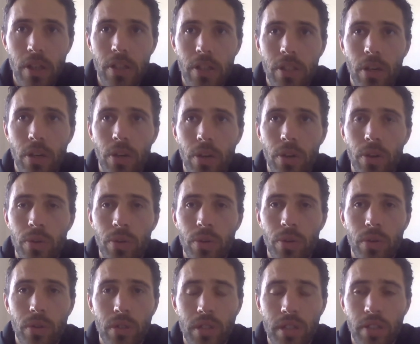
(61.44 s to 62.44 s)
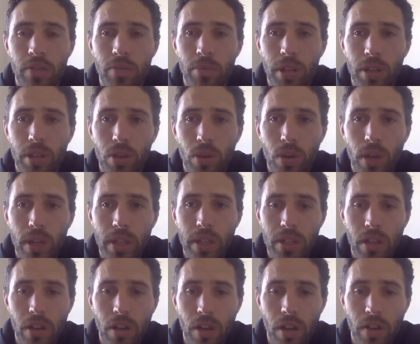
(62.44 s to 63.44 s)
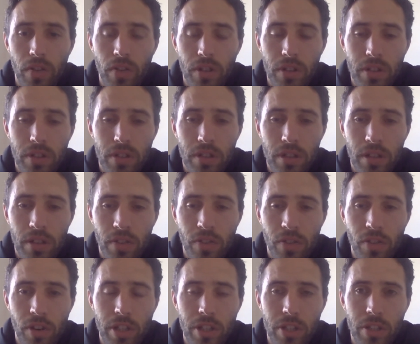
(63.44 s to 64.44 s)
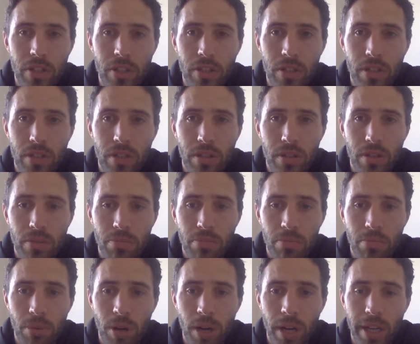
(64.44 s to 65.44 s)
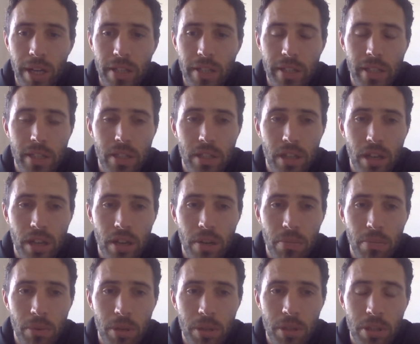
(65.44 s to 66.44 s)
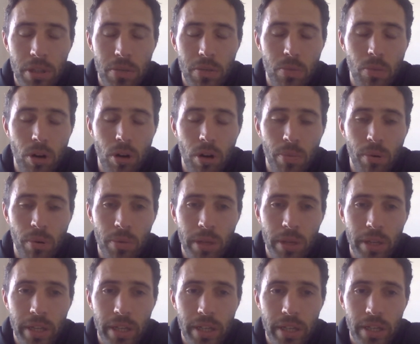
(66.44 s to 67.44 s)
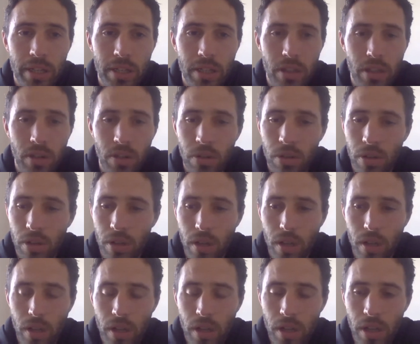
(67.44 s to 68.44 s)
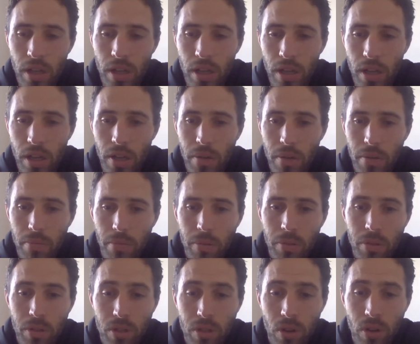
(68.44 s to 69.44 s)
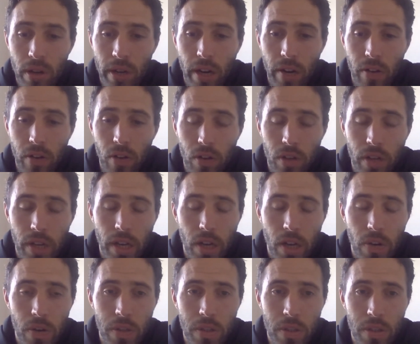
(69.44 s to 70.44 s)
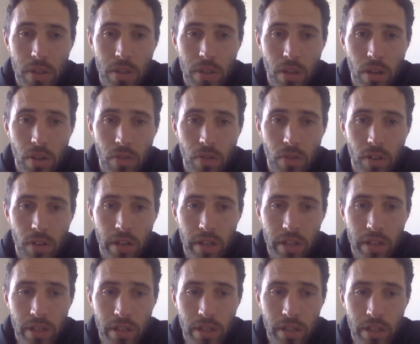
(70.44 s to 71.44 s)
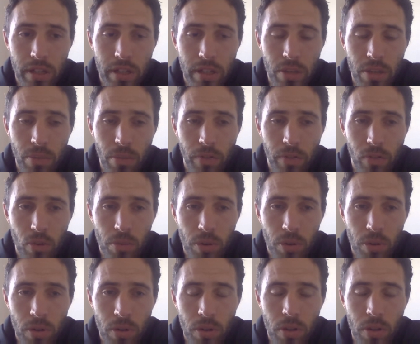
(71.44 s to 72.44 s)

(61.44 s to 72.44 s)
So it's given me a new lease of life. It's freshened my season up, which is what I probably needed. So I've just got to carry on now and hopefully continue my form on.